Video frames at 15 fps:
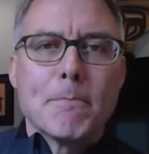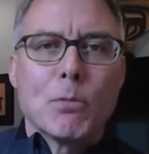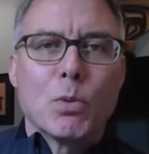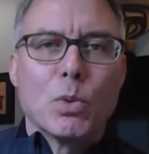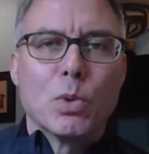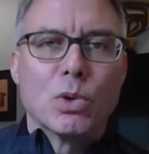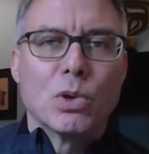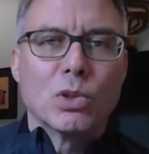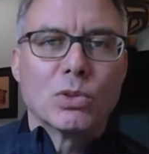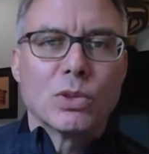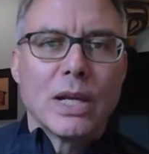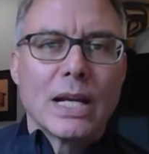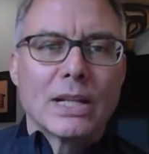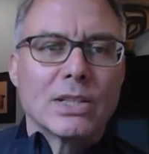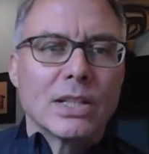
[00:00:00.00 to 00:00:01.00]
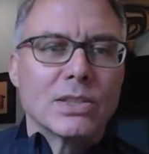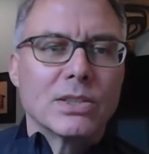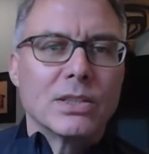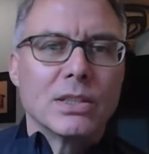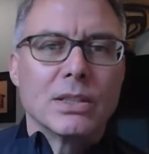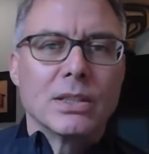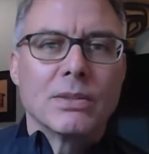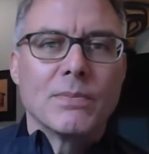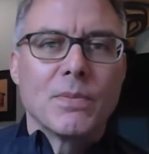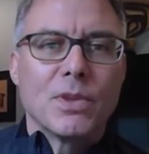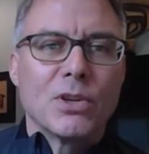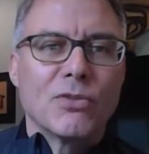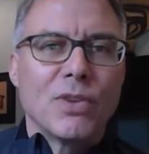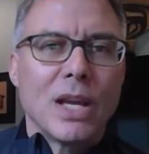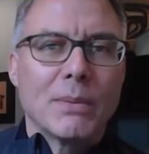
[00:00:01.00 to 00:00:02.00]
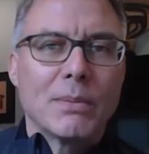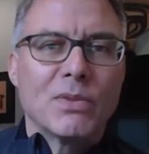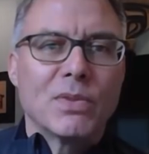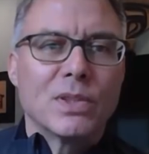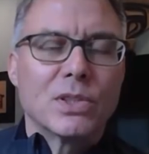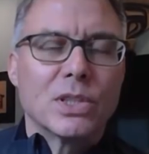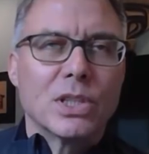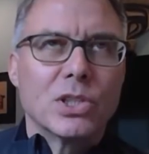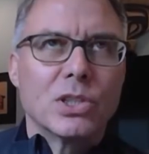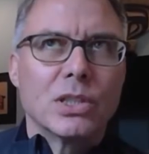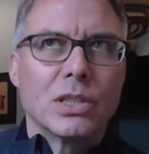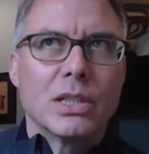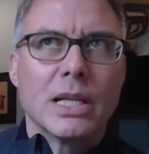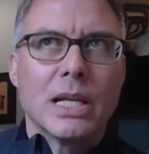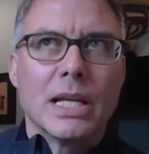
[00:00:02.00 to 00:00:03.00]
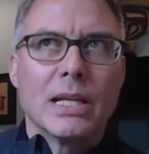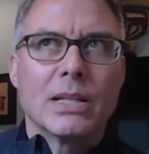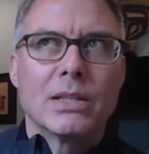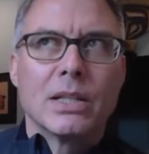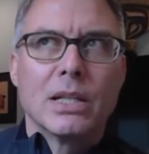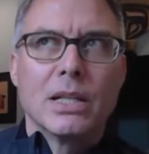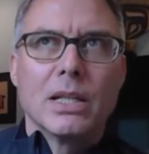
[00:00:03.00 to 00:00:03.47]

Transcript: world accessing their family physician, and